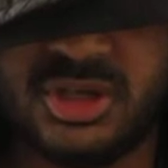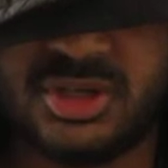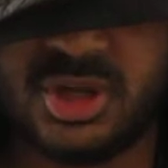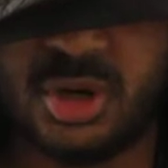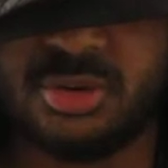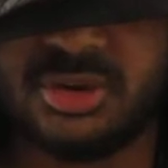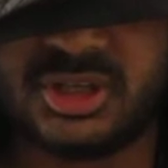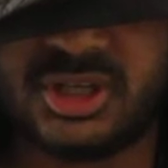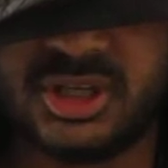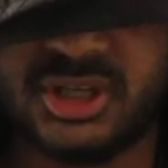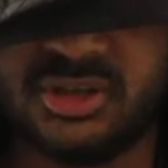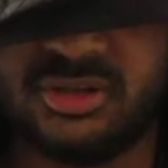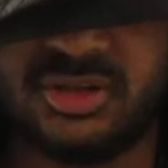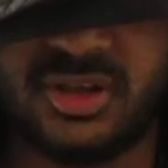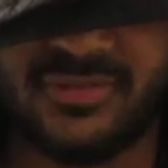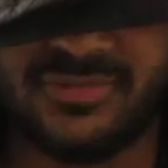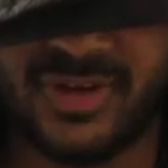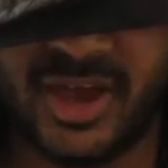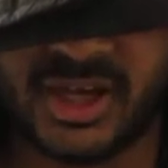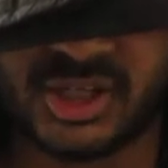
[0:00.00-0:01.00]
don't kill
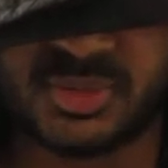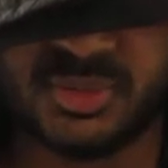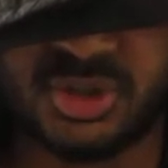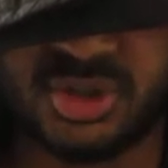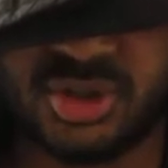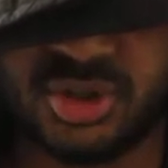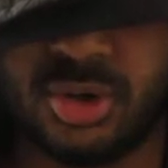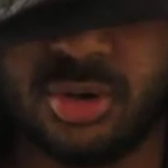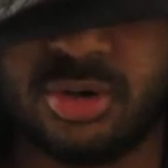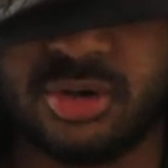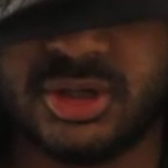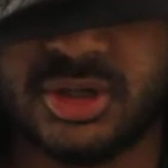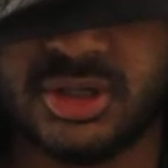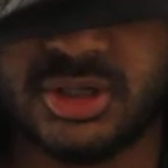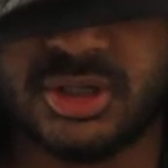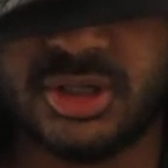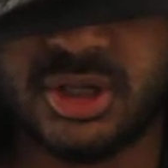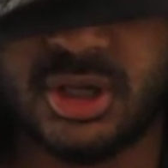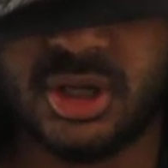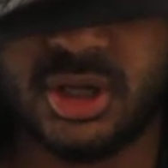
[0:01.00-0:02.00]
the vast
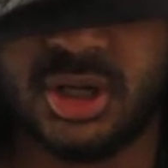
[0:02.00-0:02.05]
majority